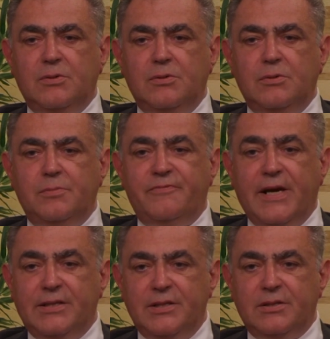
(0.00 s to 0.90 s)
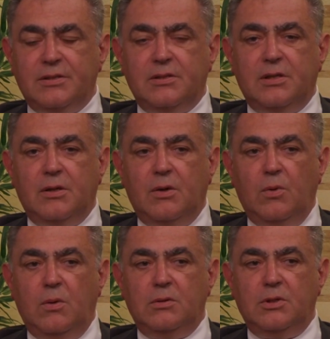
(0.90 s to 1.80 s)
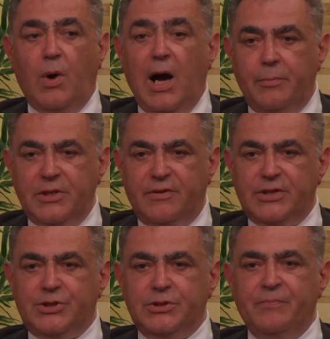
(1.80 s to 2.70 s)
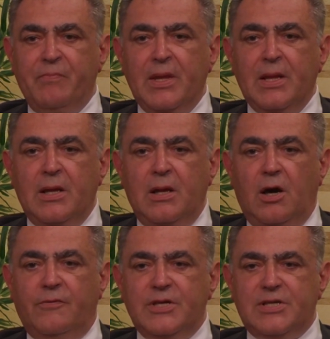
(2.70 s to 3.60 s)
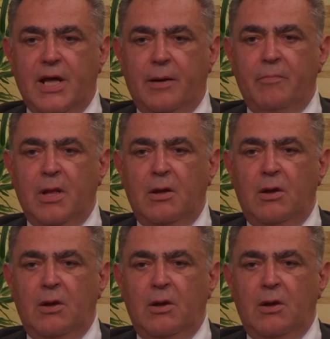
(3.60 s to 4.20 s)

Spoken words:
who practiced the Wahhabi tradition of Islam,